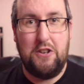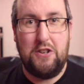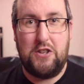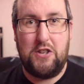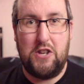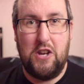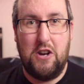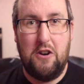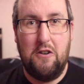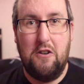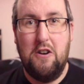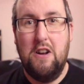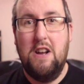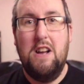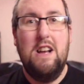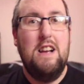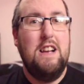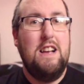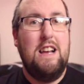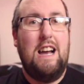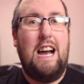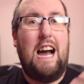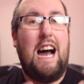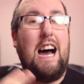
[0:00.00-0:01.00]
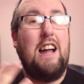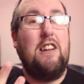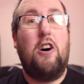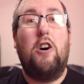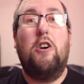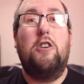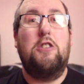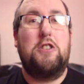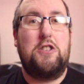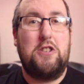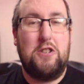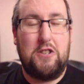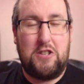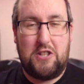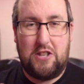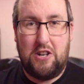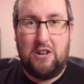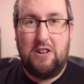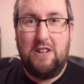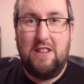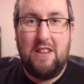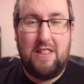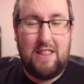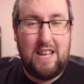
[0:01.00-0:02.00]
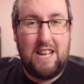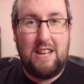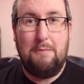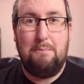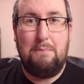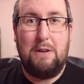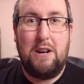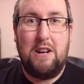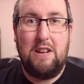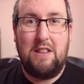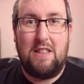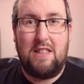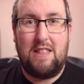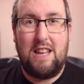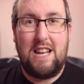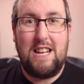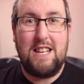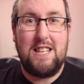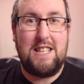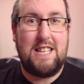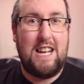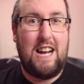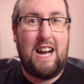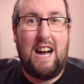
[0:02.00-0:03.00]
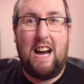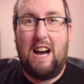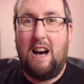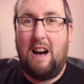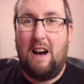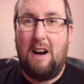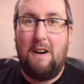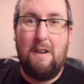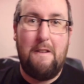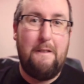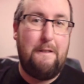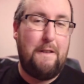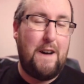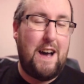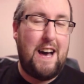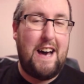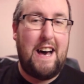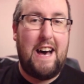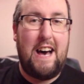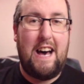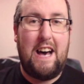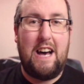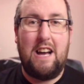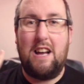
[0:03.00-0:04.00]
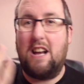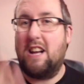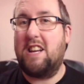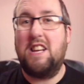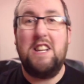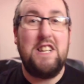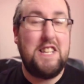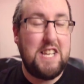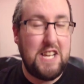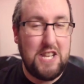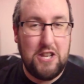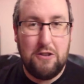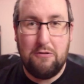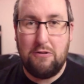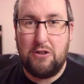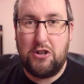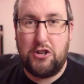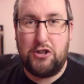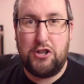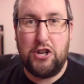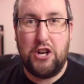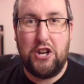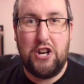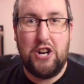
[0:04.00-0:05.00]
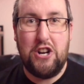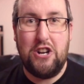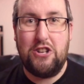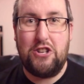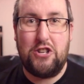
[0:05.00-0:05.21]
So, and also start and think about things that have a continuous shutter.